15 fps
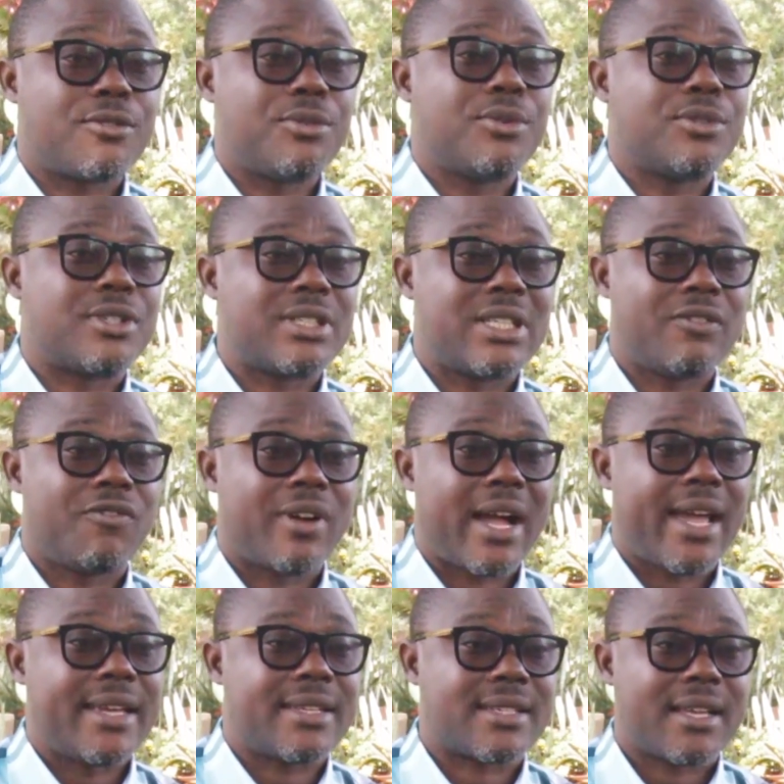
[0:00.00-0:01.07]
could
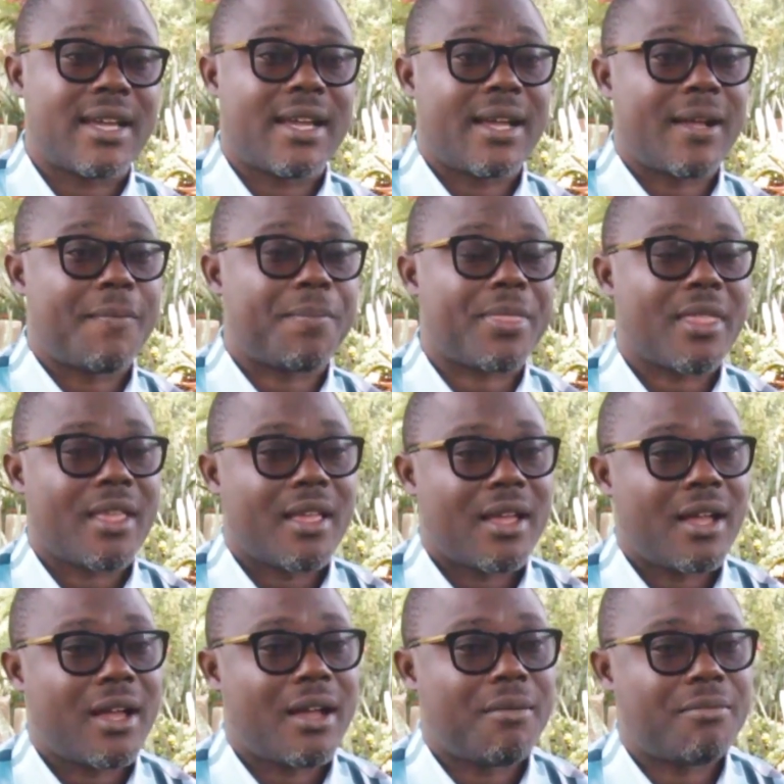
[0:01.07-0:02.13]
divide
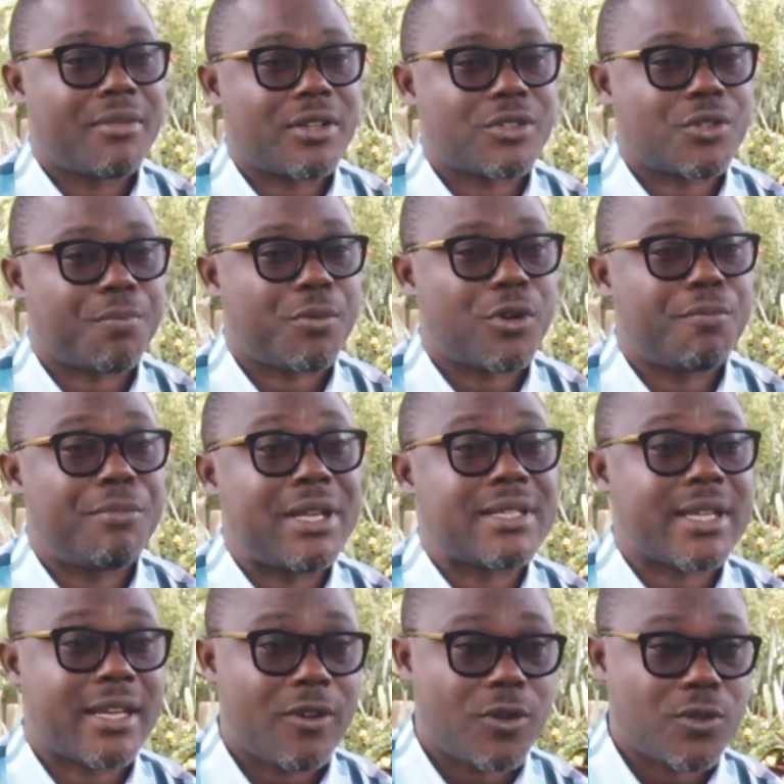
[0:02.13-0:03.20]
the support
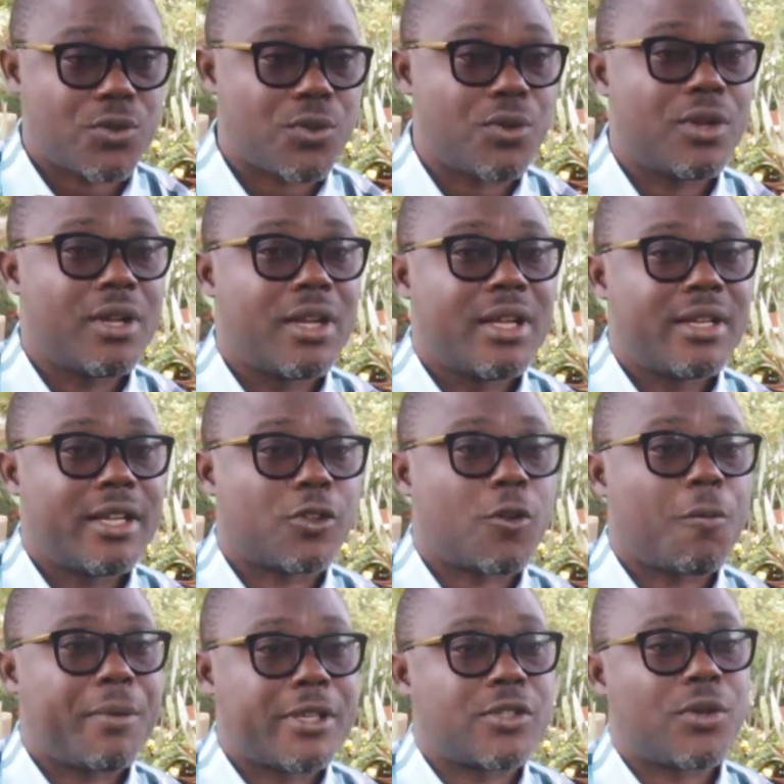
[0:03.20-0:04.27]
base and also the
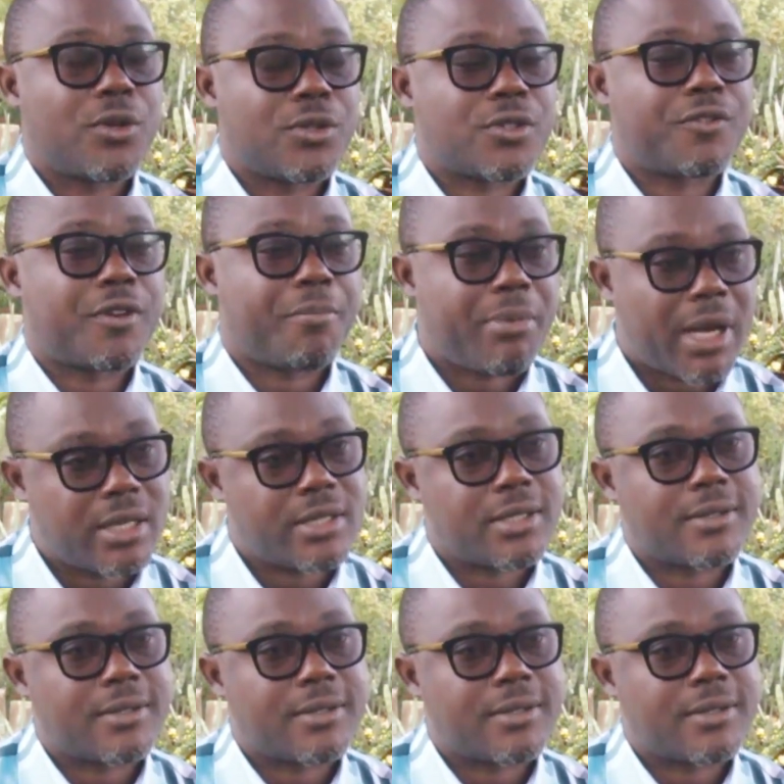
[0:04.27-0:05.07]
top echelons of the party.